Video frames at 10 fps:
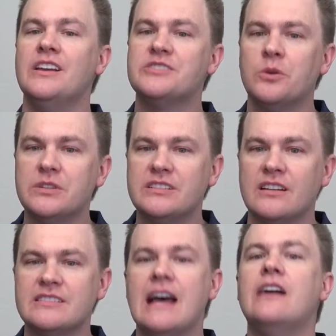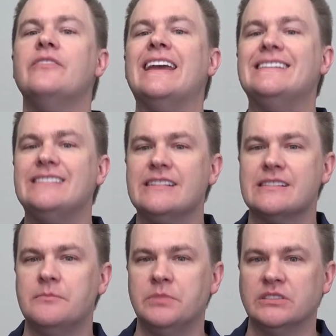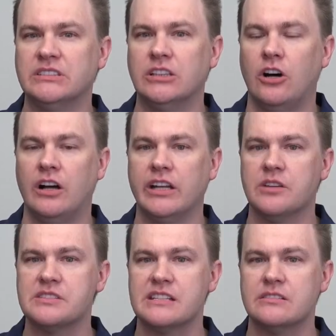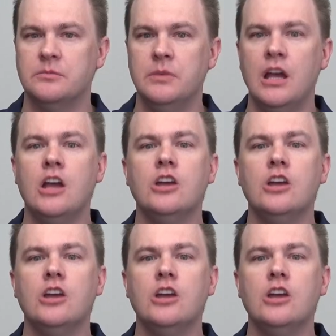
So it does have a decent built-in audio system.